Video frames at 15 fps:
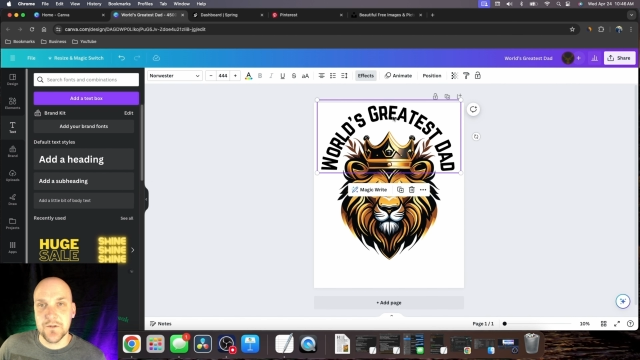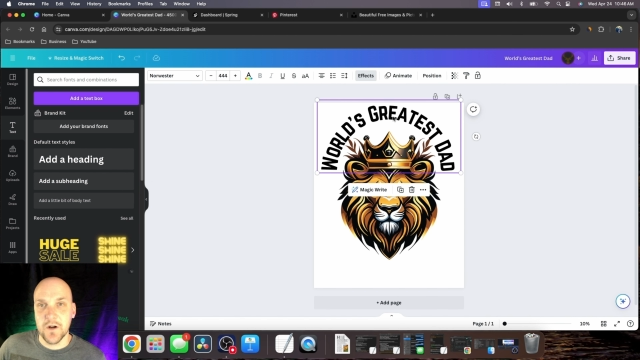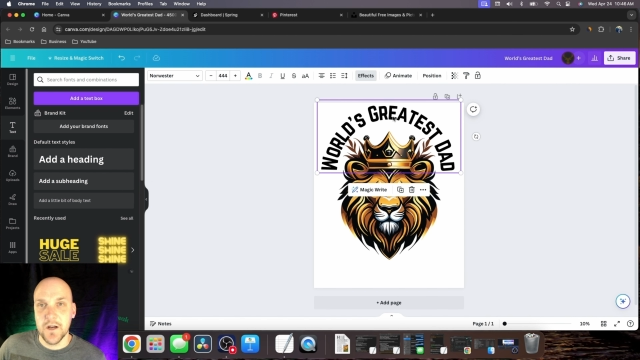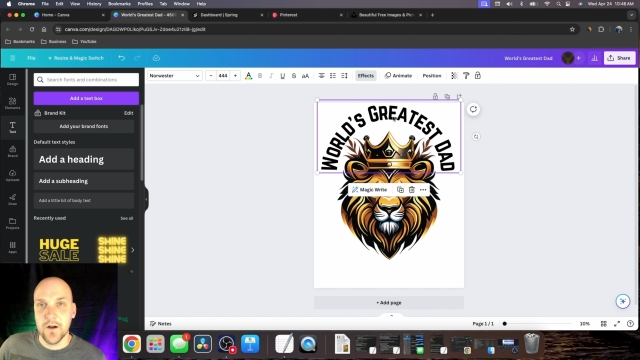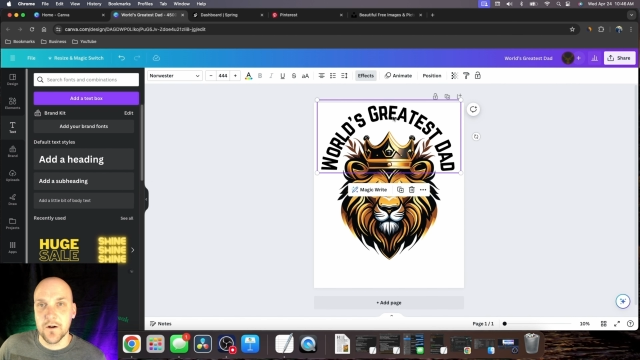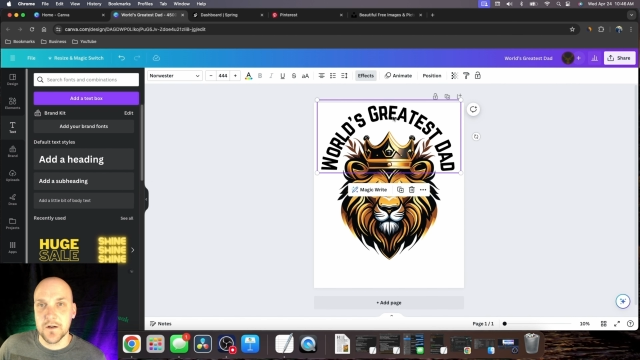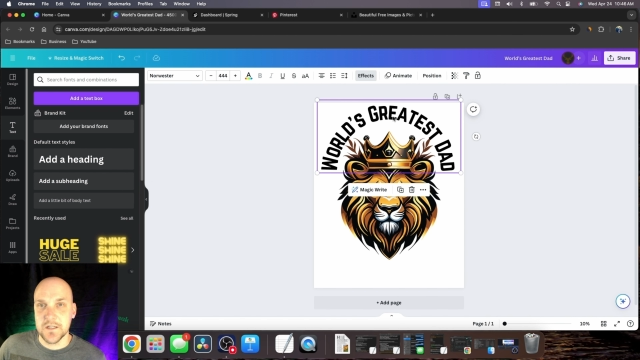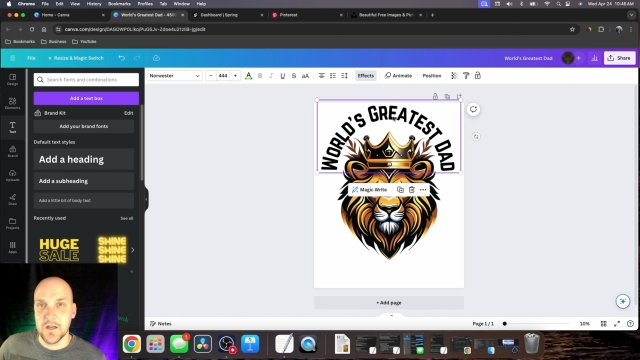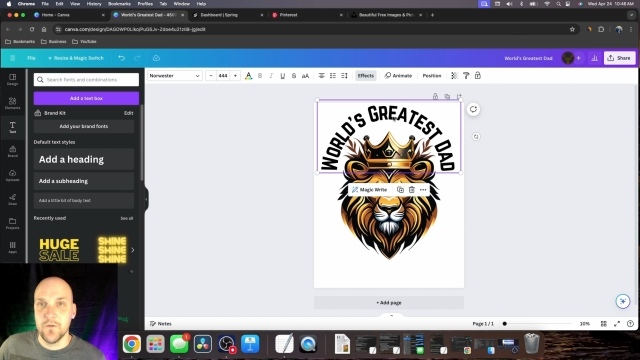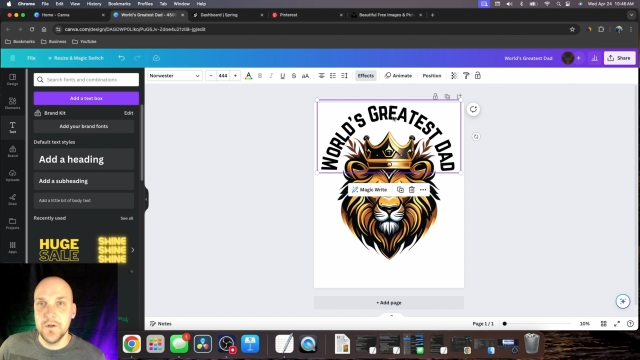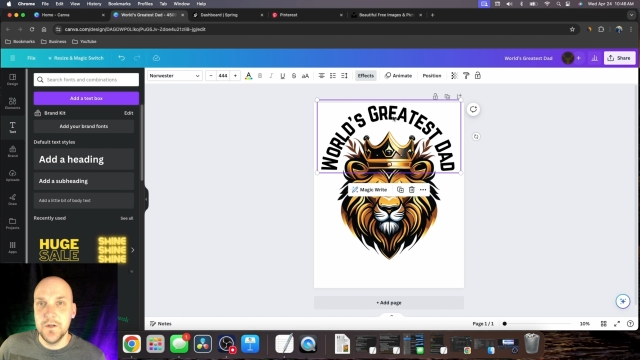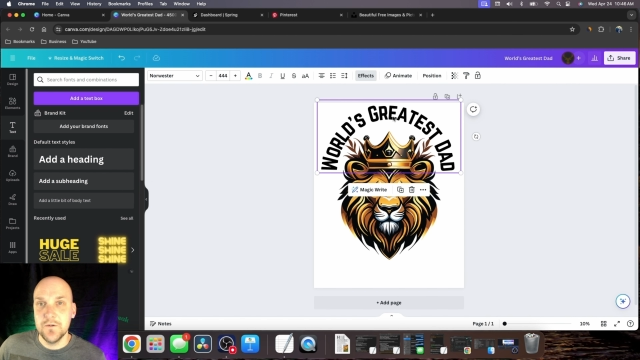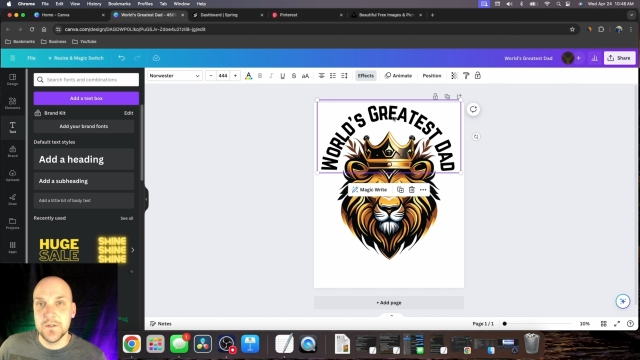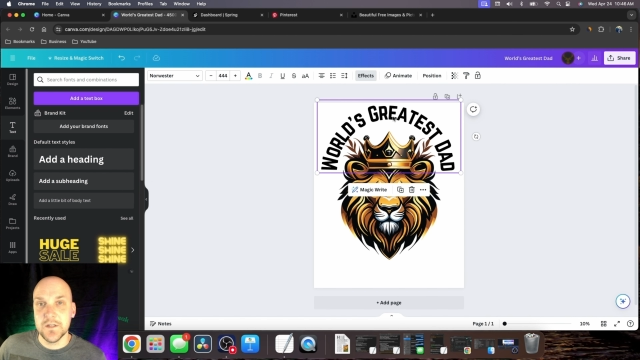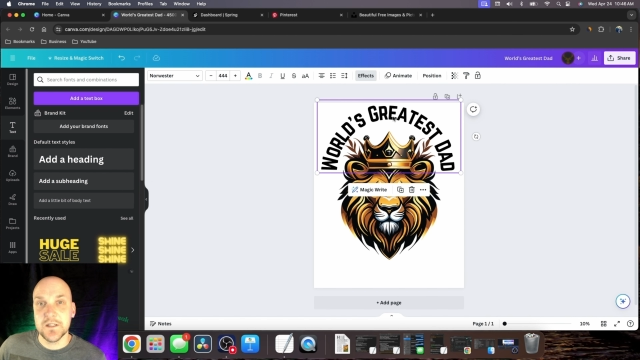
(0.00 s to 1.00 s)
right here because I want
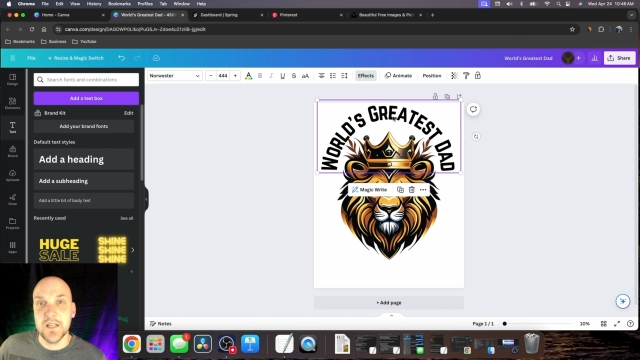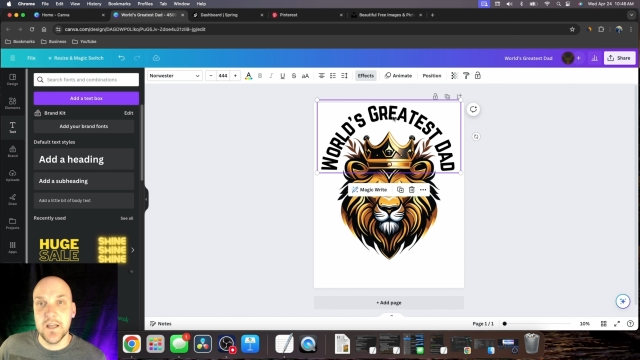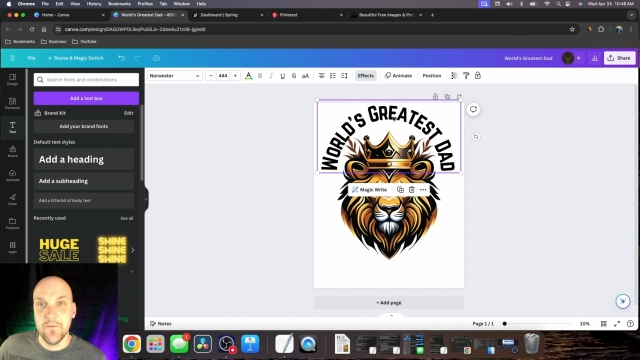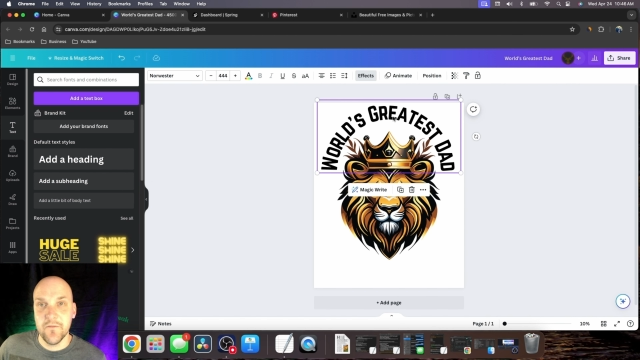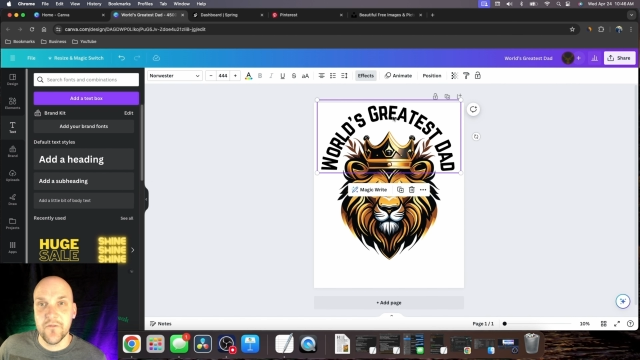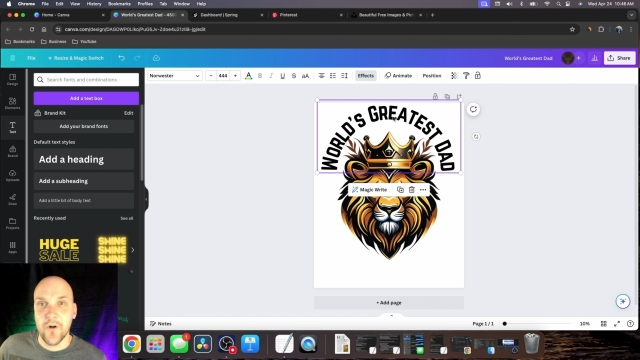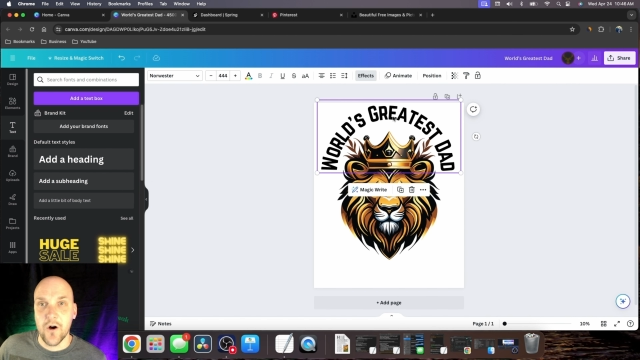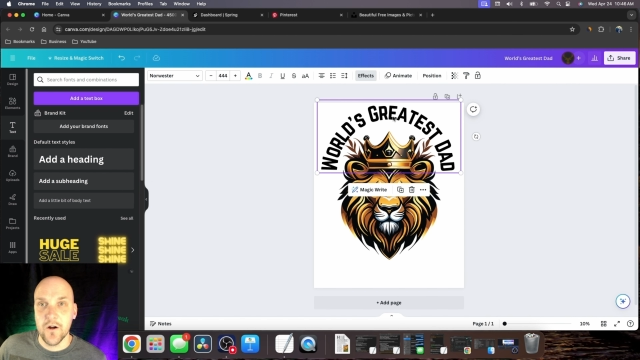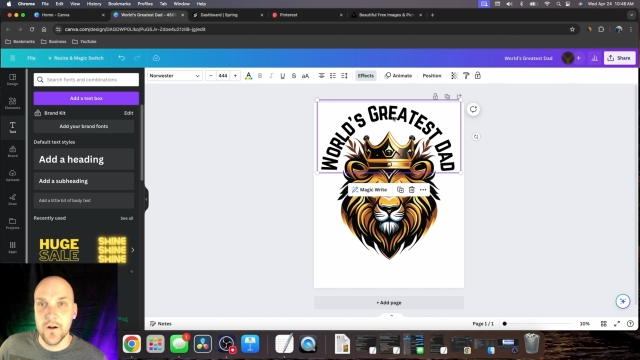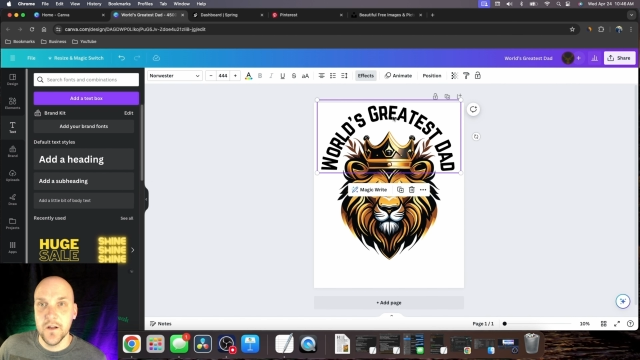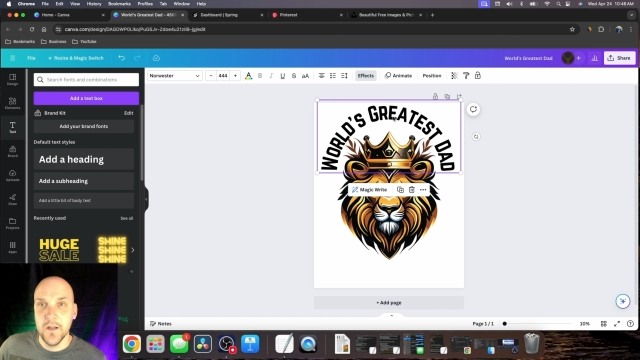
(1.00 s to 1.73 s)
to use the same font